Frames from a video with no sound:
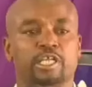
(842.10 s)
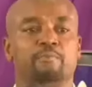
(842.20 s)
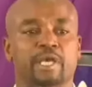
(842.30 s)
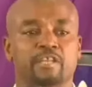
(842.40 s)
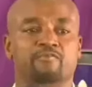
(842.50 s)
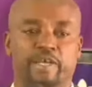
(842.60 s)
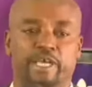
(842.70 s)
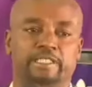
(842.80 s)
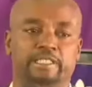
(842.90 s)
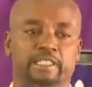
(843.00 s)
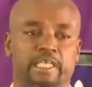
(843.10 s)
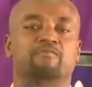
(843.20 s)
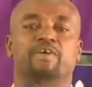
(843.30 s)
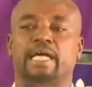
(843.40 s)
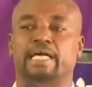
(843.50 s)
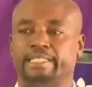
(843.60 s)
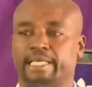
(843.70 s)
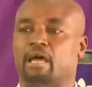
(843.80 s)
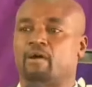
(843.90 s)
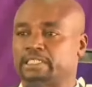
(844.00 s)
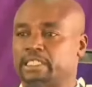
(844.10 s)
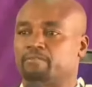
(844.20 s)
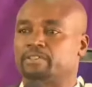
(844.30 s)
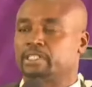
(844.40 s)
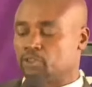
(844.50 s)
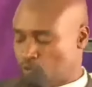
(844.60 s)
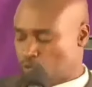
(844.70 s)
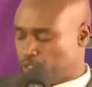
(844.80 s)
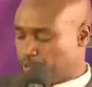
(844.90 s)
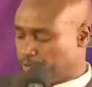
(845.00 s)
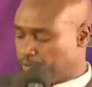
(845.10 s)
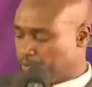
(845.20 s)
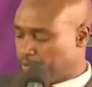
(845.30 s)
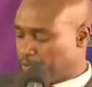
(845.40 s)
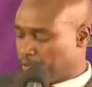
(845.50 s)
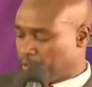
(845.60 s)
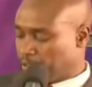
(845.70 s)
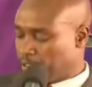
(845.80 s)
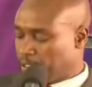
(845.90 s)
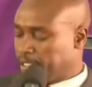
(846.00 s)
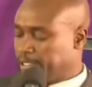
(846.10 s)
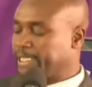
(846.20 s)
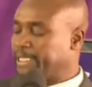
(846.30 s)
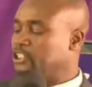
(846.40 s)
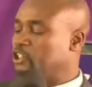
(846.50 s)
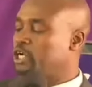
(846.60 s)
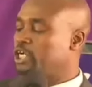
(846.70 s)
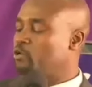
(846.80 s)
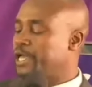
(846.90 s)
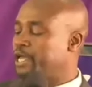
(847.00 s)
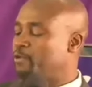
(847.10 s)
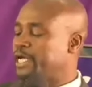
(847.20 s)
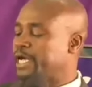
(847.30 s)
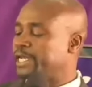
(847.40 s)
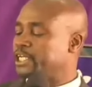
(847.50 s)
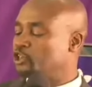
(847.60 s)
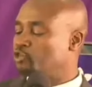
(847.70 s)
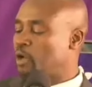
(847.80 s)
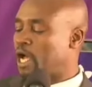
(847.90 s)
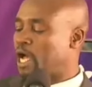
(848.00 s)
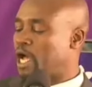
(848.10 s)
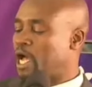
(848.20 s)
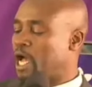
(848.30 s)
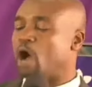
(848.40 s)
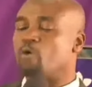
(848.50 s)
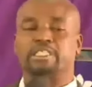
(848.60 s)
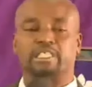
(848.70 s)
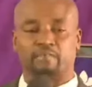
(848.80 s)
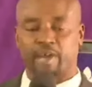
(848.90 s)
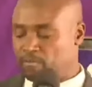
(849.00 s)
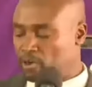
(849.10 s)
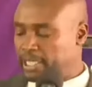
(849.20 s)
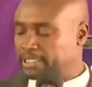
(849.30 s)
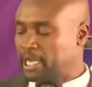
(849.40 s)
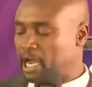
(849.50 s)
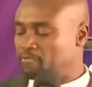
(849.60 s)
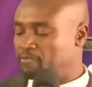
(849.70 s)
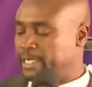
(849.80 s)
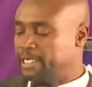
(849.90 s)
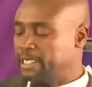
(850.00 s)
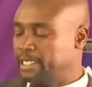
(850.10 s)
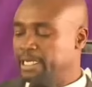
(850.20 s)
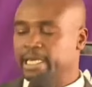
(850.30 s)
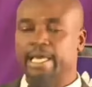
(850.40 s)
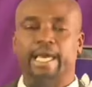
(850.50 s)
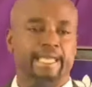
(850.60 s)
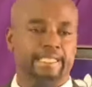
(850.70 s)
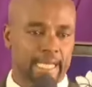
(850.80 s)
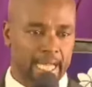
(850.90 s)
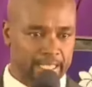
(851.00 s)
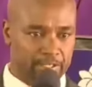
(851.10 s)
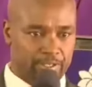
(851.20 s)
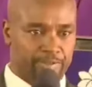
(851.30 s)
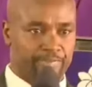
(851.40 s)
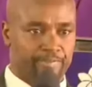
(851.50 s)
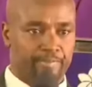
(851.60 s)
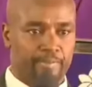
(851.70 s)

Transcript: only remain friends if we can tell ourselves the truth. That is the only way we can ensure our survival as a government and as a country.